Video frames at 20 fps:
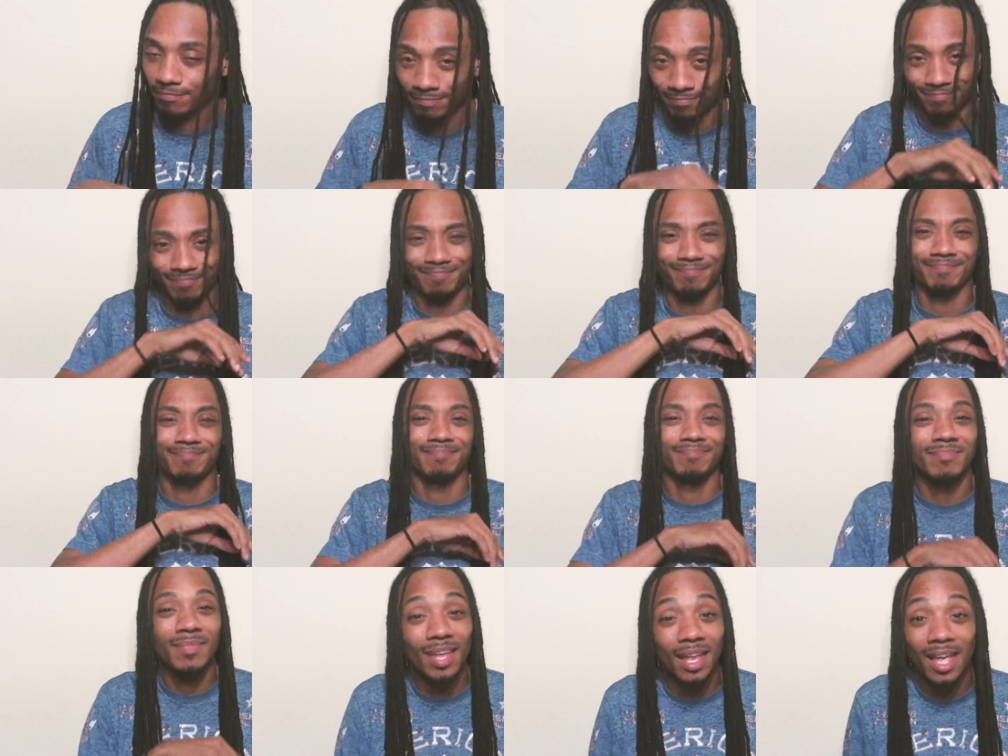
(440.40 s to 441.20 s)

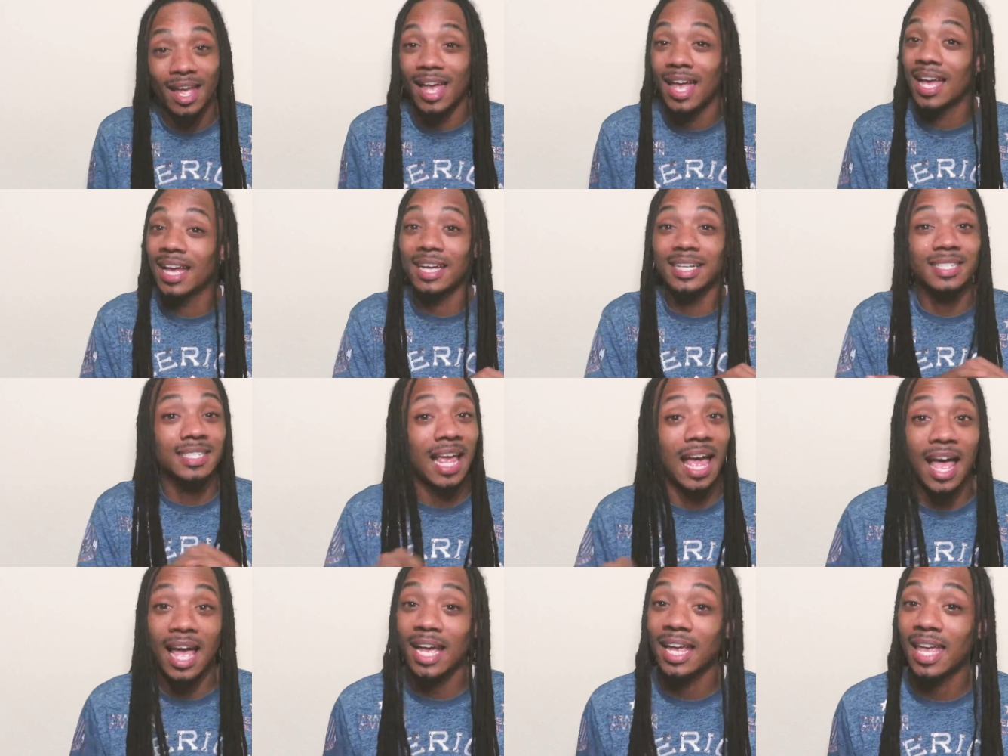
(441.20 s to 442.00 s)
to do
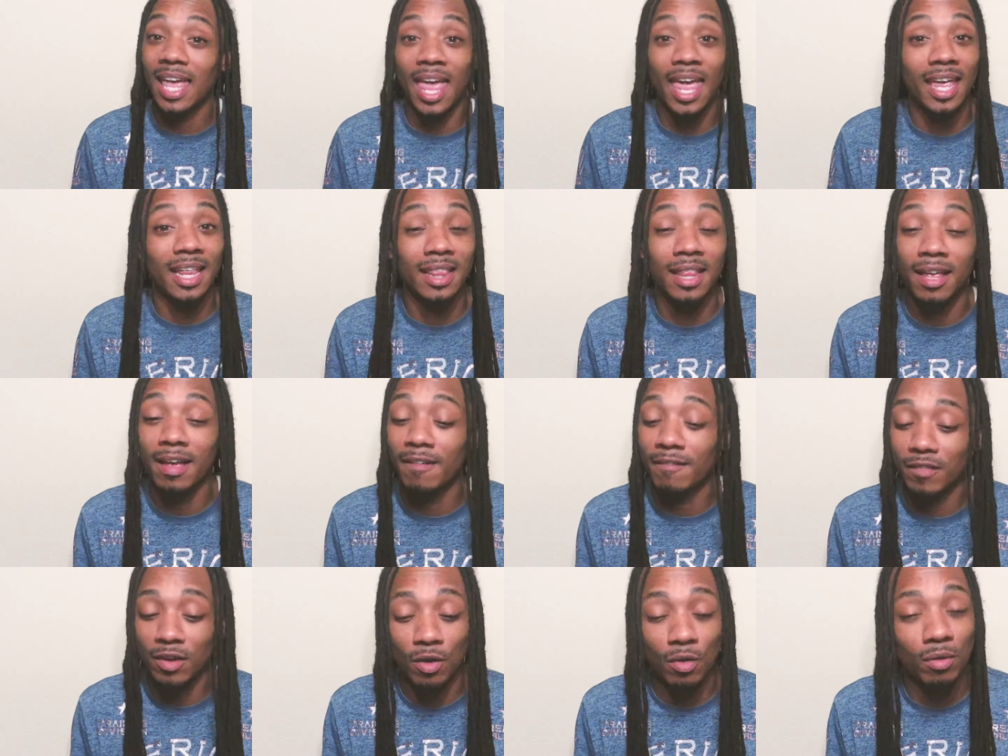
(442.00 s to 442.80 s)
Cause I
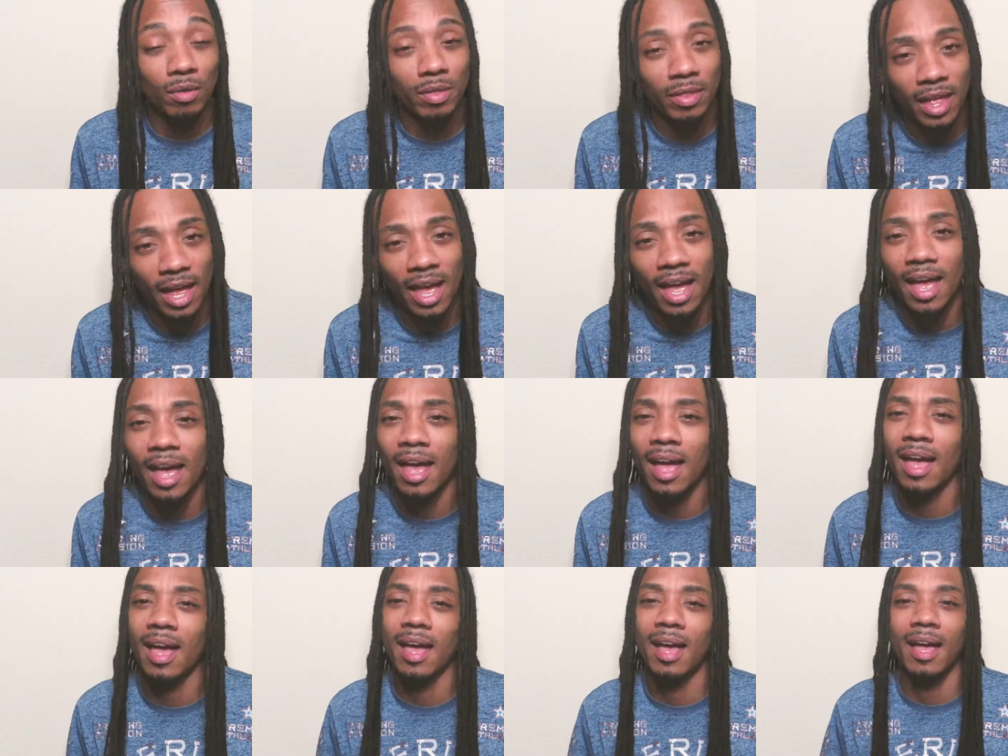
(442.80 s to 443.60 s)
can't love no
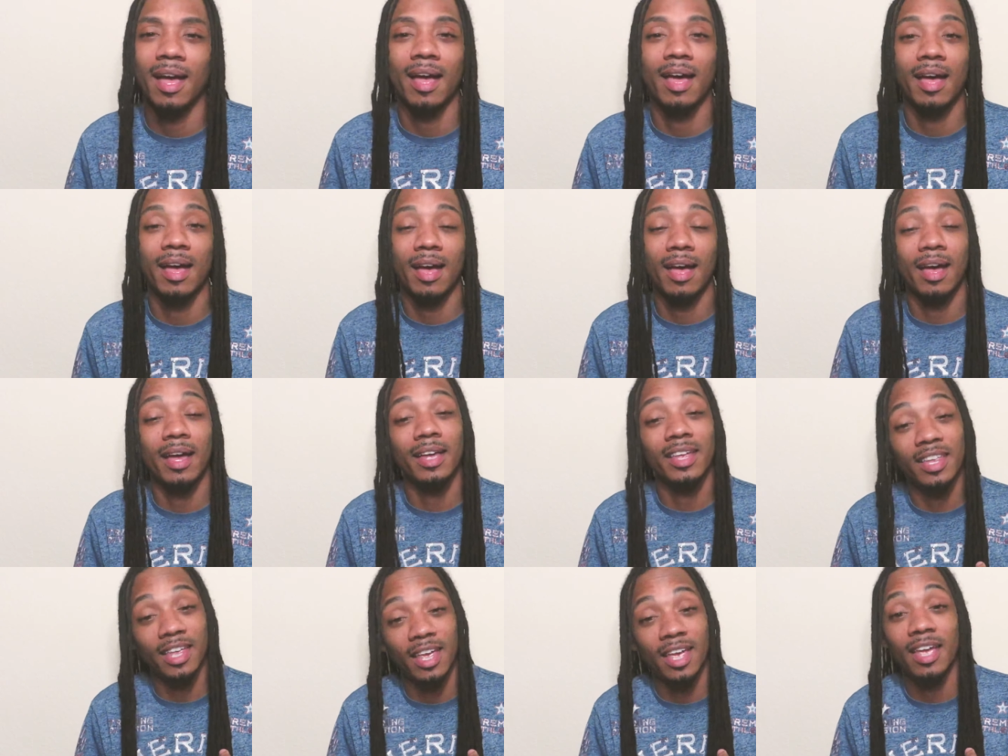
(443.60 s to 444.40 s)

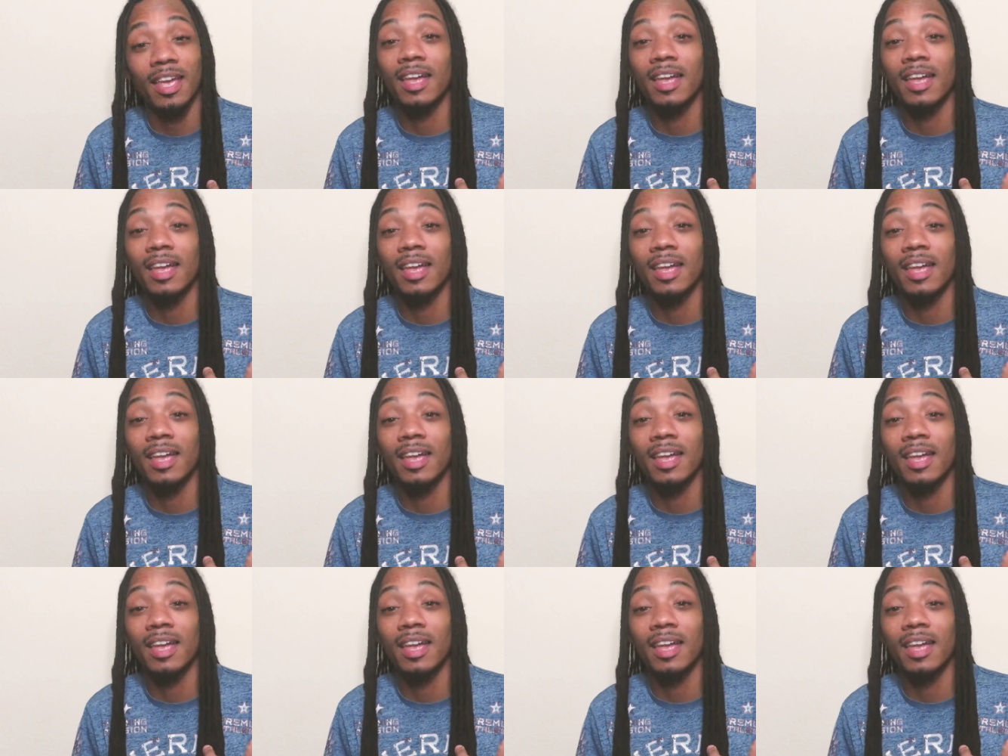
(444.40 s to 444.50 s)
thigh,